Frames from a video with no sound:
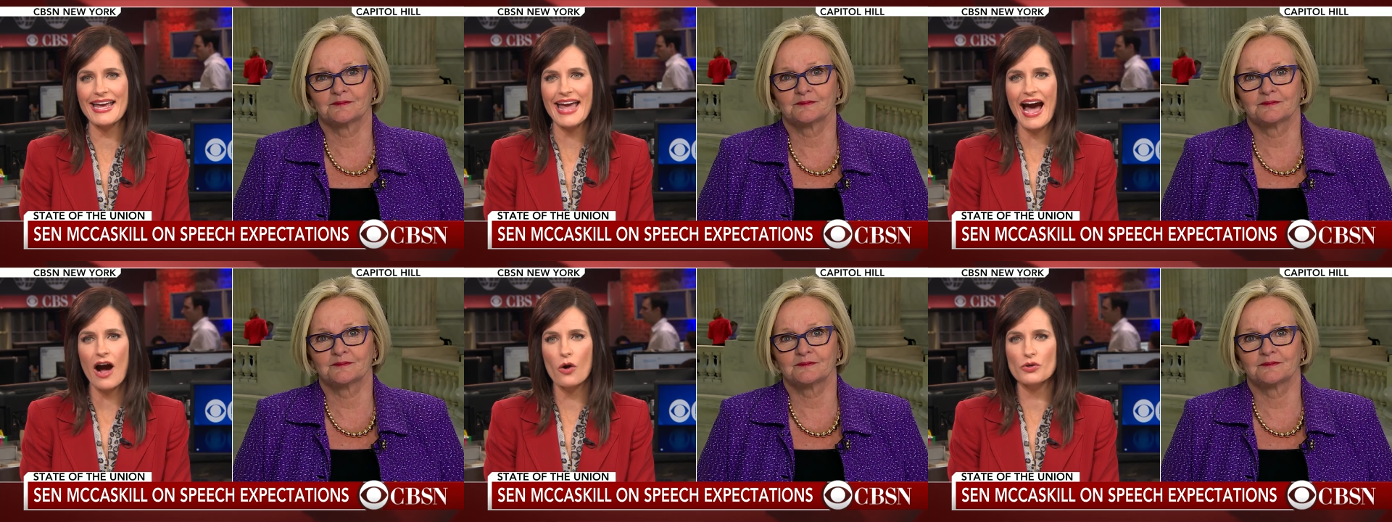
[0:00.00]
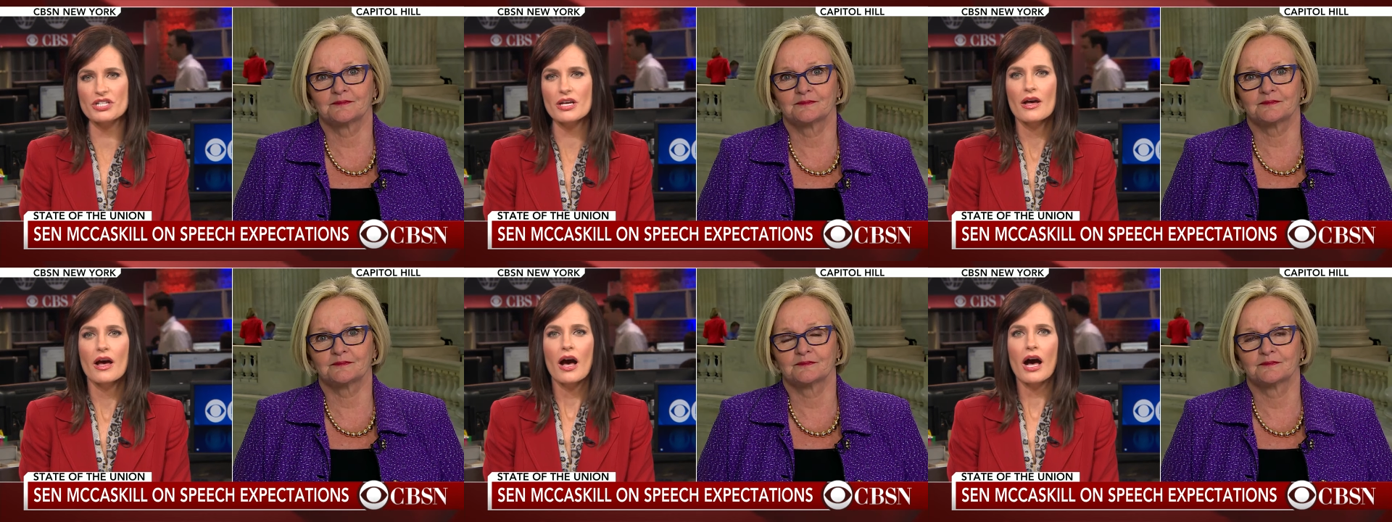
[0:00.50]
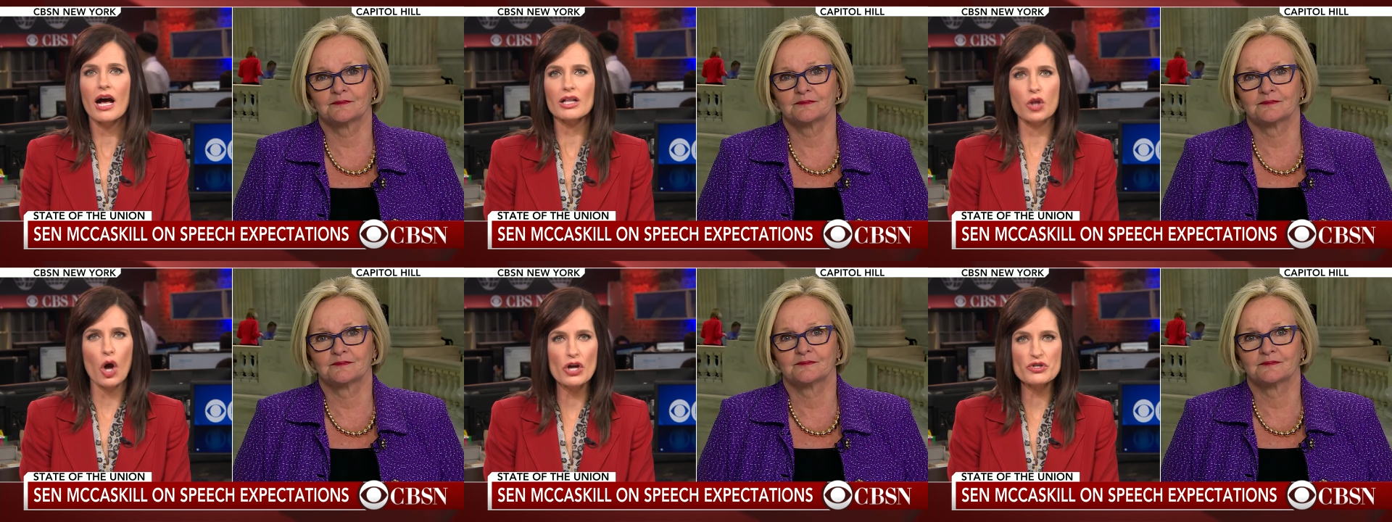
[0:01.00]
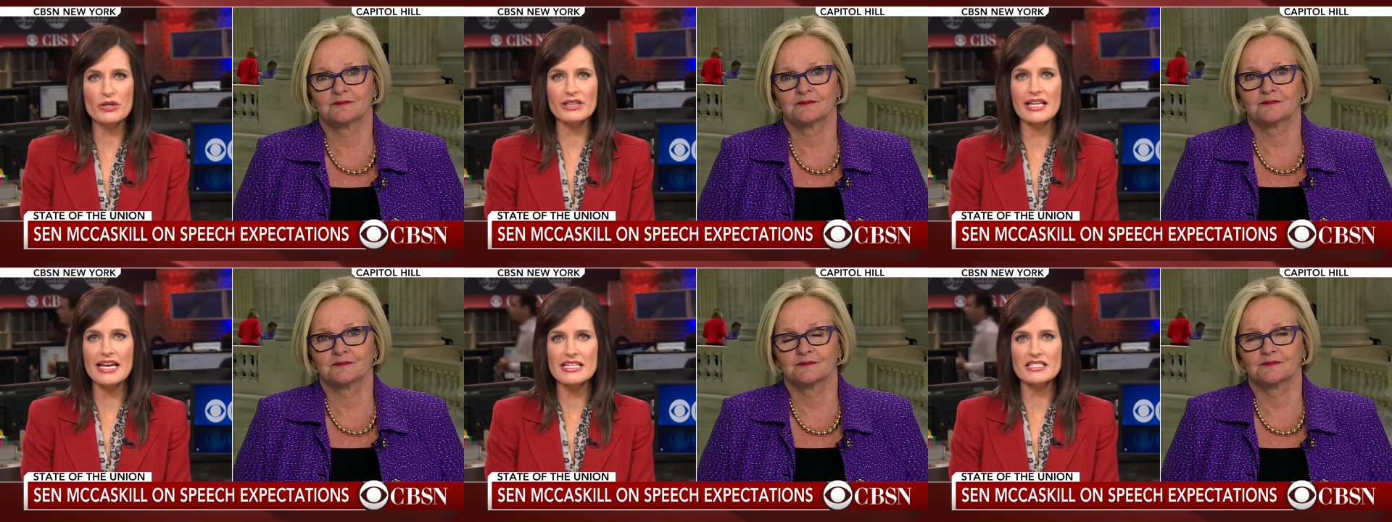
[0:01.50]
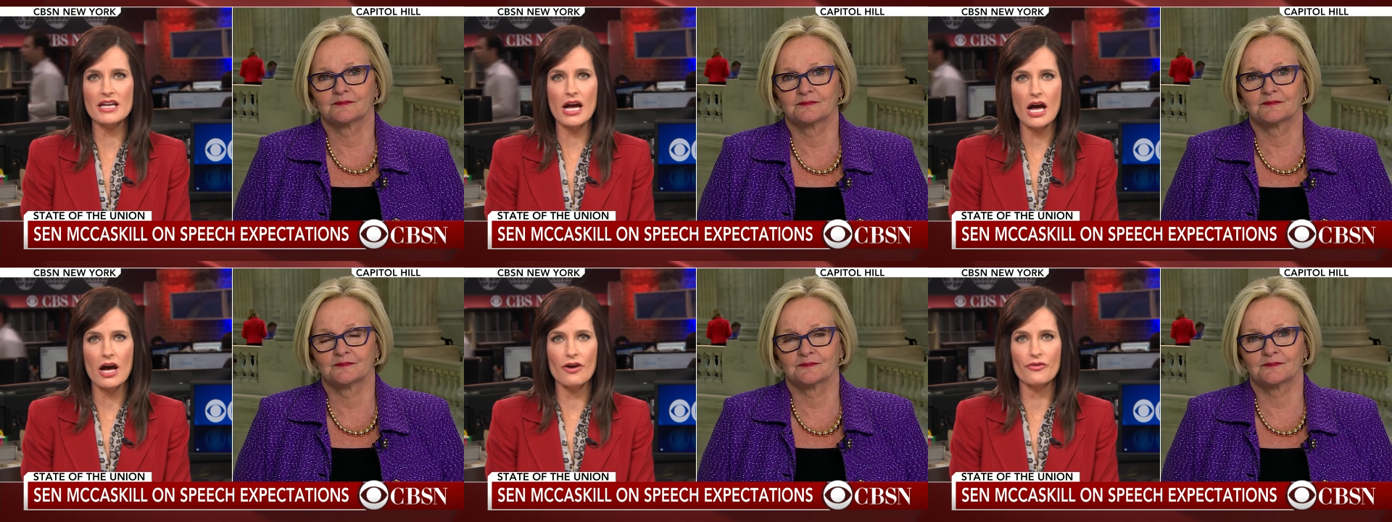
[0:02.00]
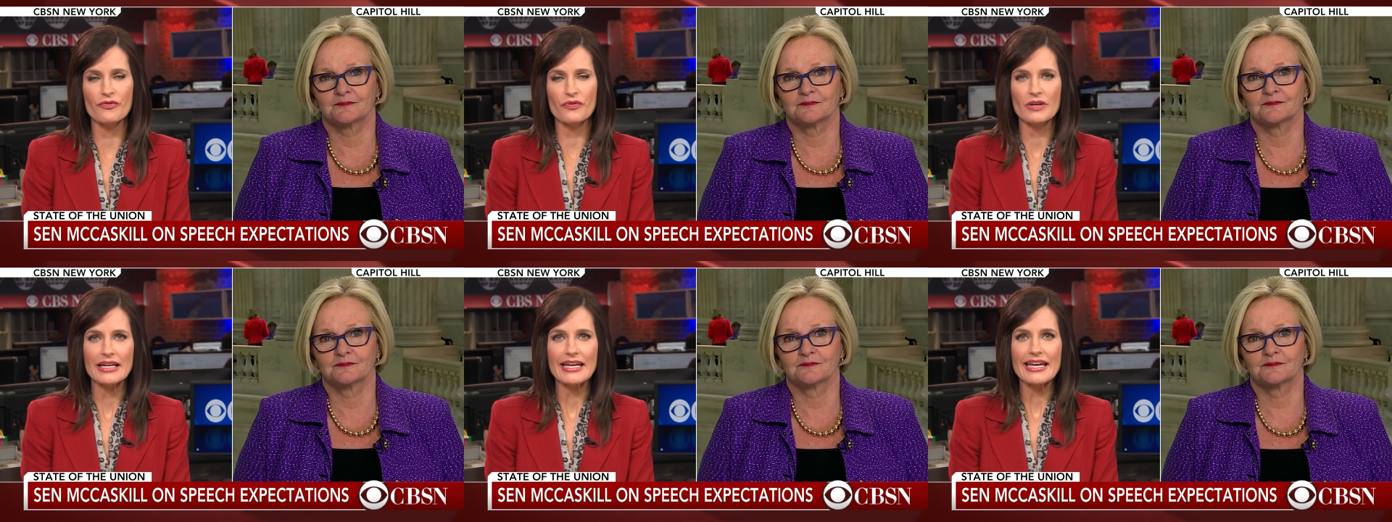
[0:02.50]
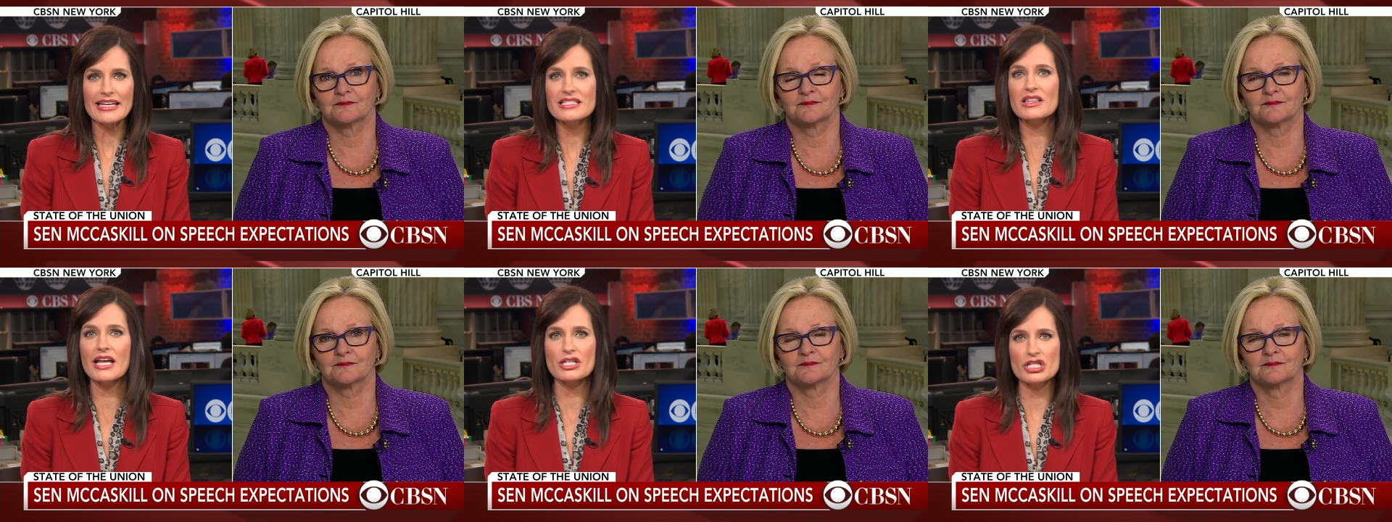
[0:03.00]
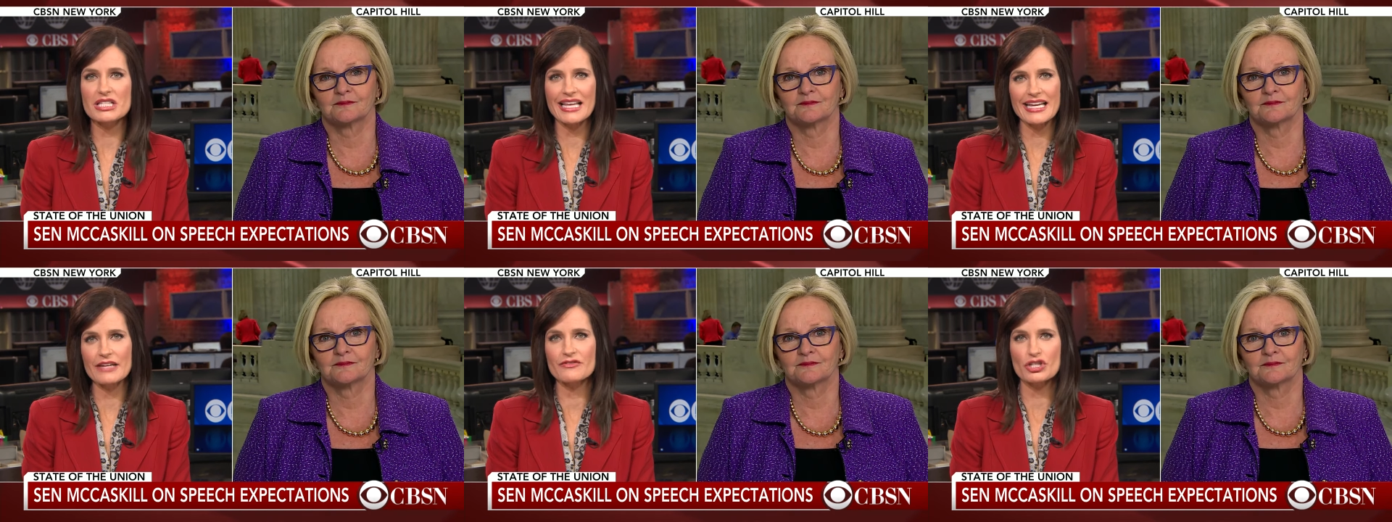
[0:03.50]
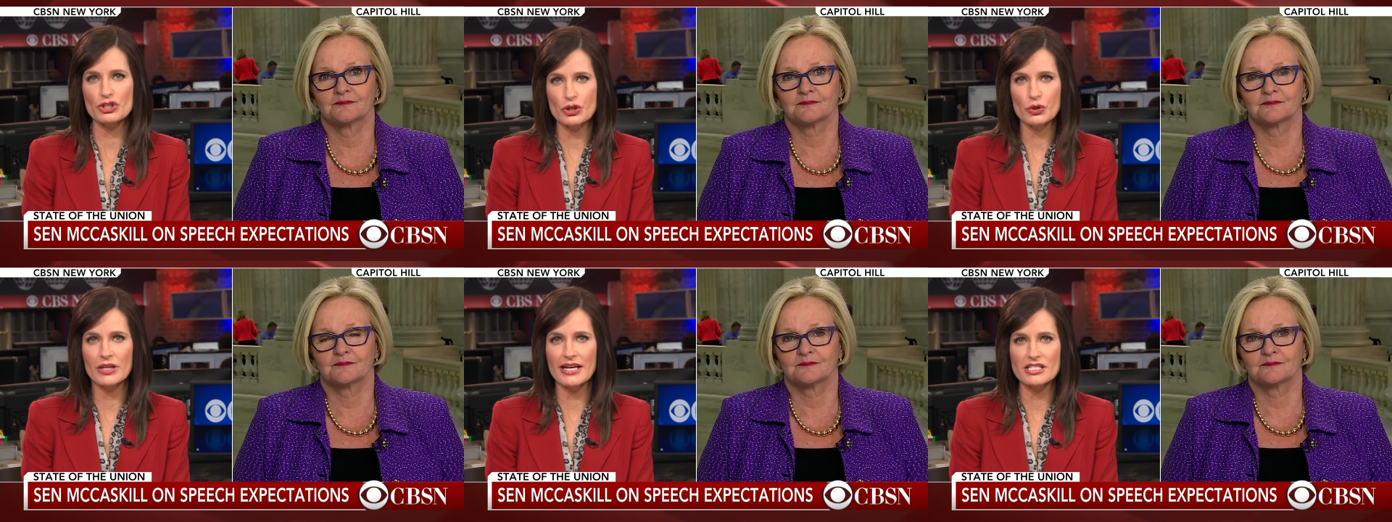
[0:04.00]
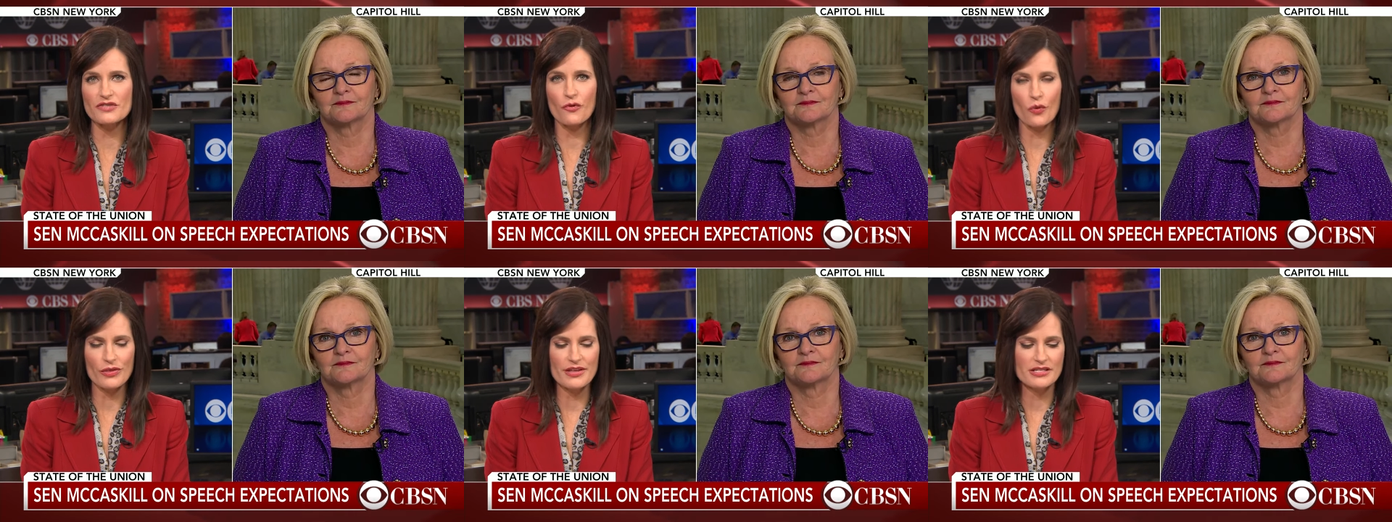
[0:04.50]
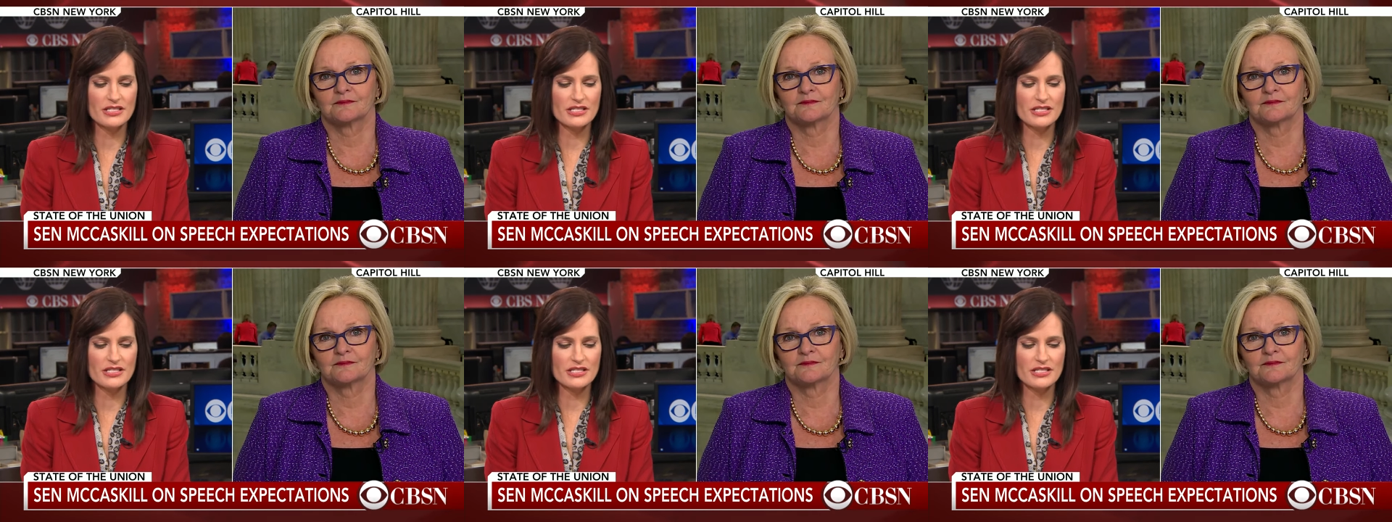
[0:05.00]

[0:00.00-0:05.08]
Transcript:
Speaker 1: out a laundry list of his legislative to-do list for this